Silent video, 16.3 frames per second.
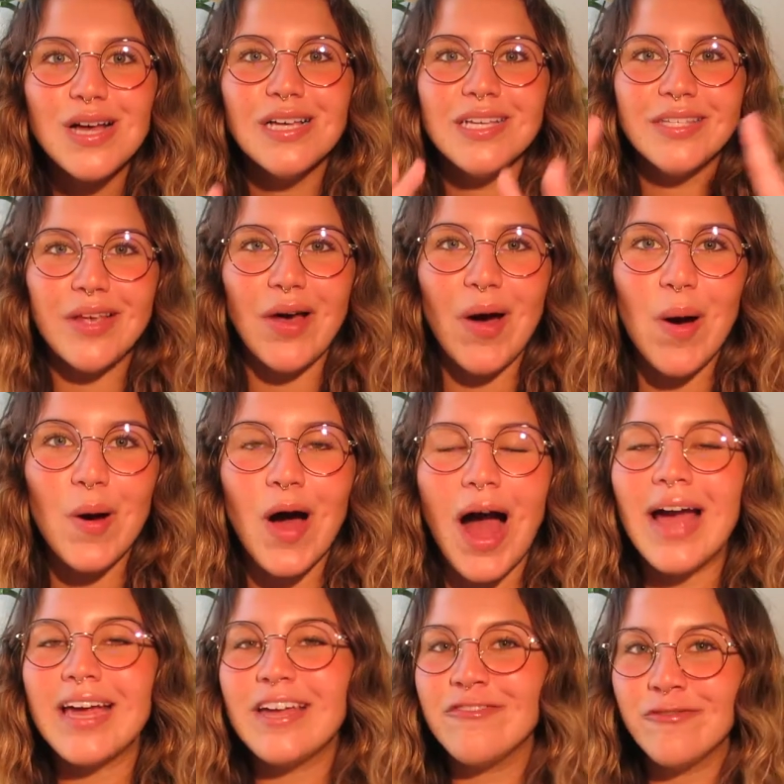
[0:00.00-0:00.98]
so
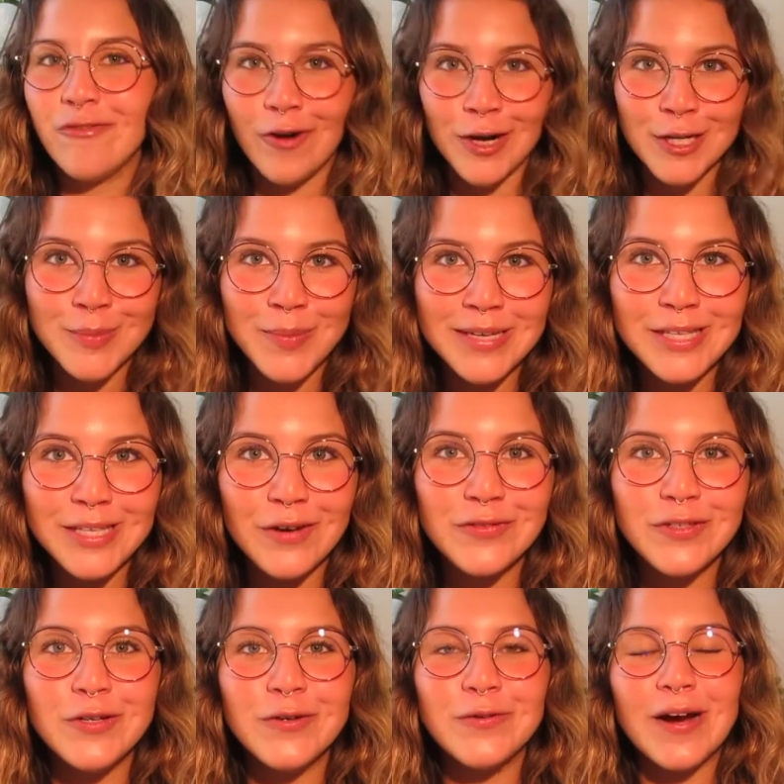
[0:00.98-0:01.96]
I can force
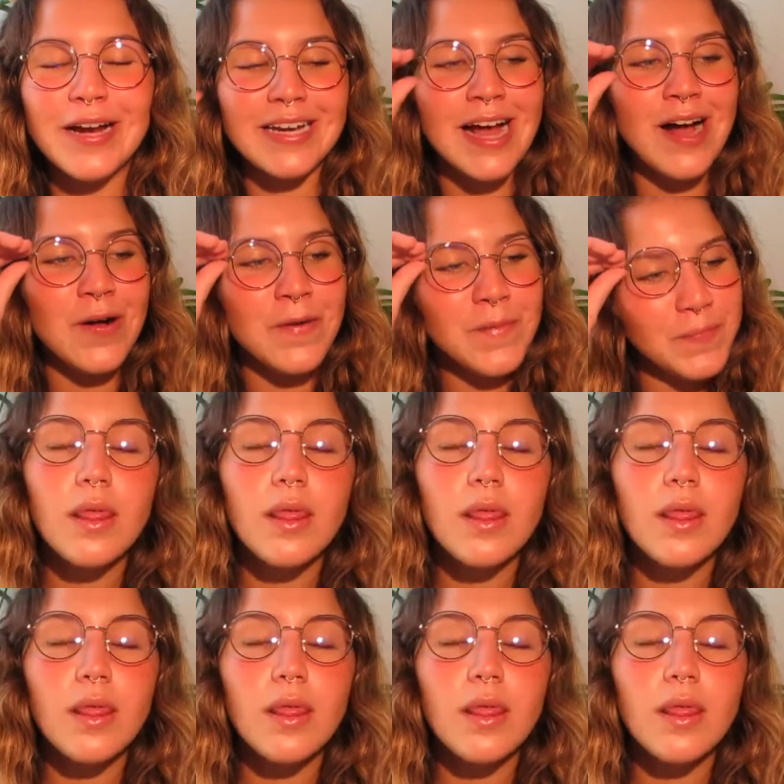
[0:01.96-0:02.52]
myself to right now.